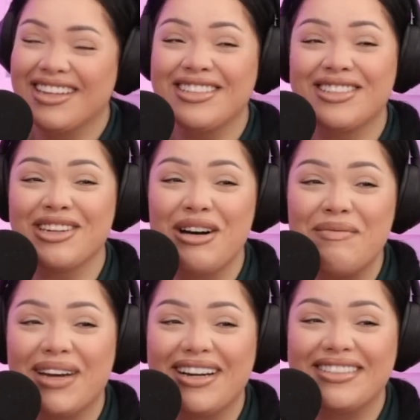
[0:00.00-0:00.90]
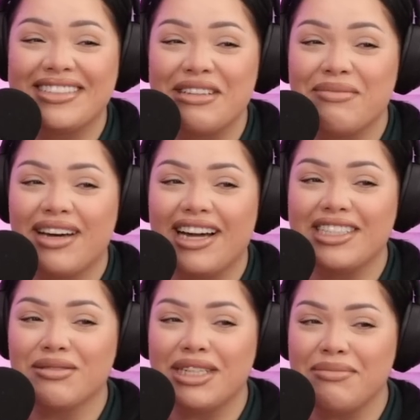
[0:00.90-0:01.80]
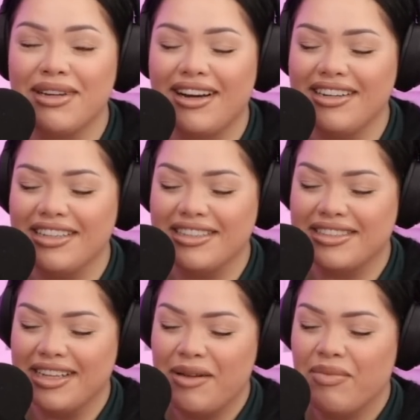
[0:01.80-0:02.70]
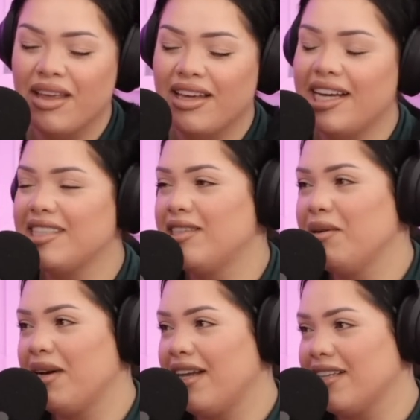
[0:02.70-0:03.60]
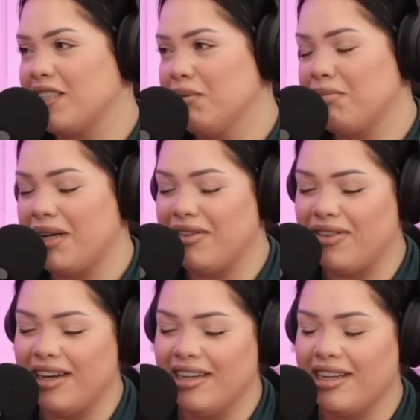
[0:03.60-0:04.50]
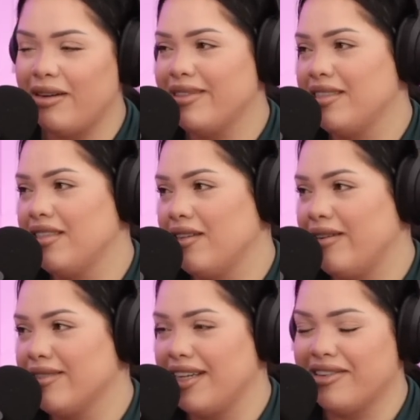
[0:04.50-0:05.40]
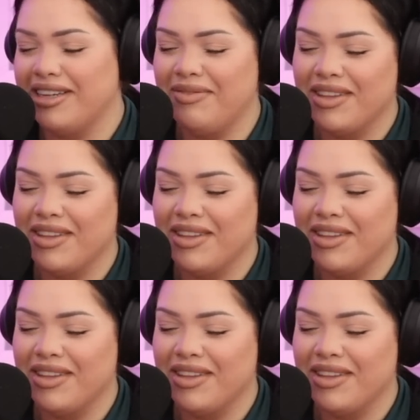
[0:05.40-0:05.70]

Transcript: This is so embarrassing, but I just want to be honest. Yesterday we had like a stupid petty fight and obviously, you know, I was angry.